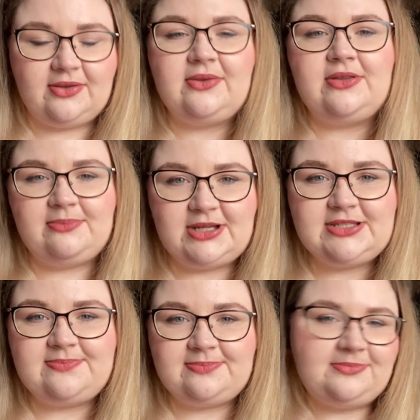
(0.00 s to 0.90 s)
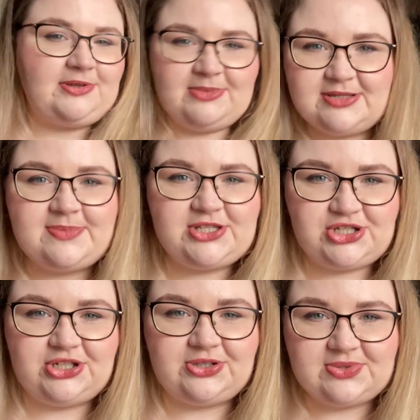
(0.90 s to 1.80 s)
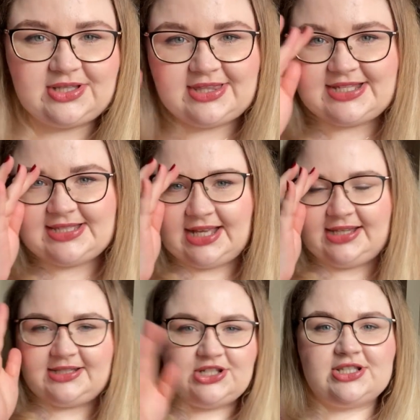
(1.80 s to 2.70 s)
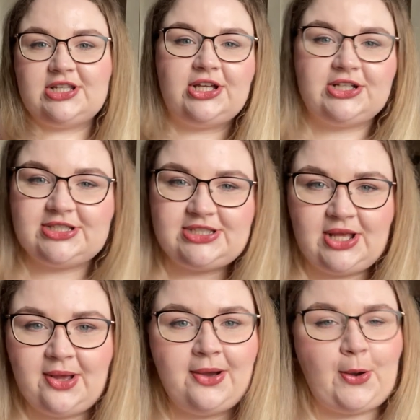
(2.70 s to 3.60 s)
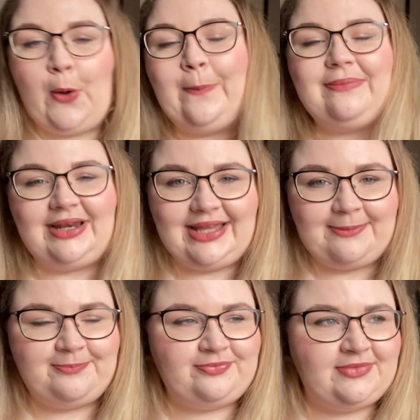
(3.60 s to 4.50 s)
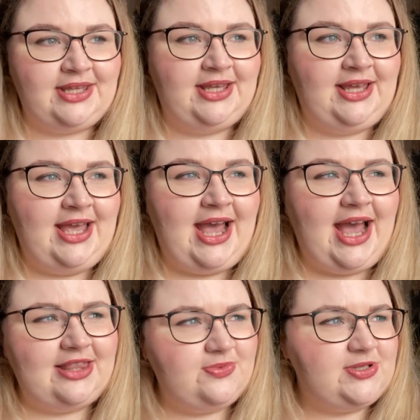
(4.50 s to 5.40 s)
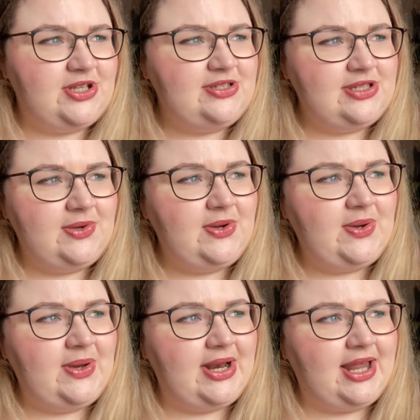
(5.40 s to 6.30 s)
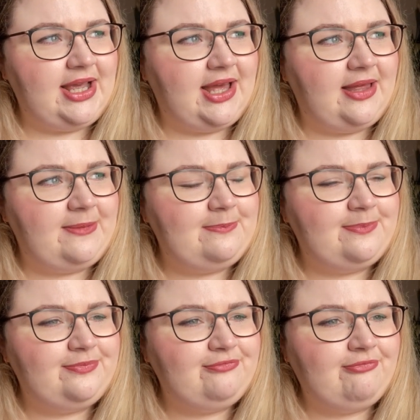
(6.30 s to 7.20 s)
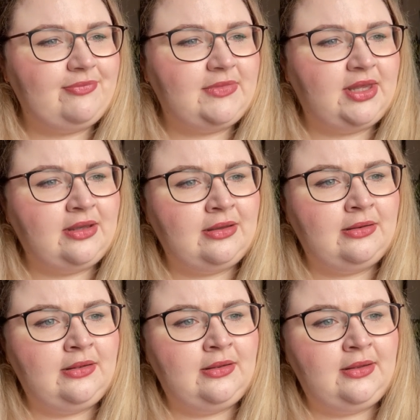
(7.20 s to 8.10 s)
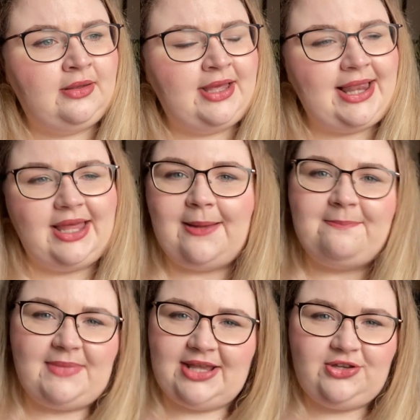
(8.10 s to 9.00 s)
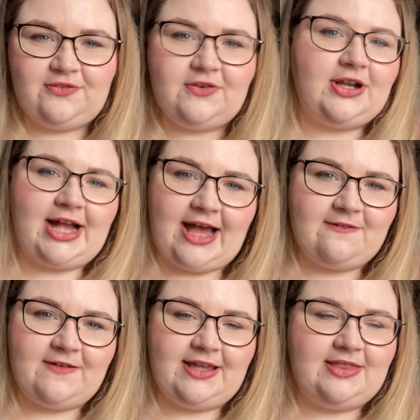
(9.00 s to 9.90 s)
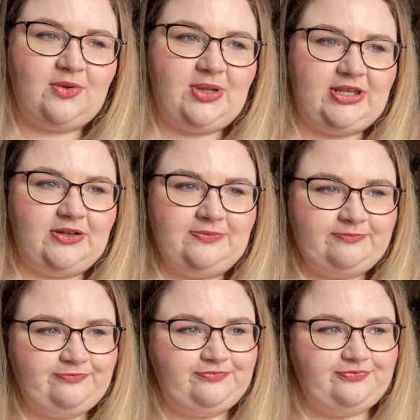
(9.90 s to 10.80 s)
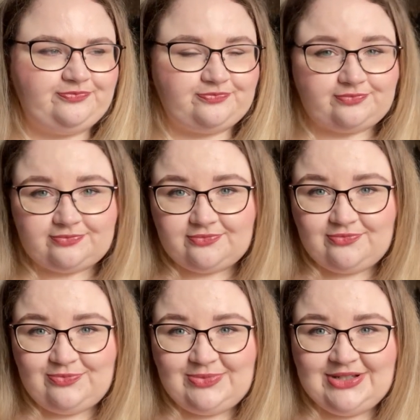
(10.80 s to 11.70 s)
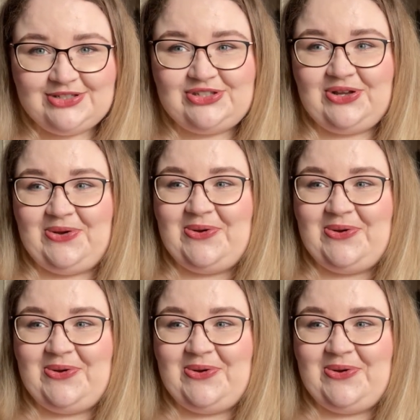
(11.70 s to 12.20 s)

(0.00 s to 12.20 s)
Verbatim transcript: oh, there must there must be studios on this site. just looks homely. And there was also like a um, like a menu for a cafe in the window. So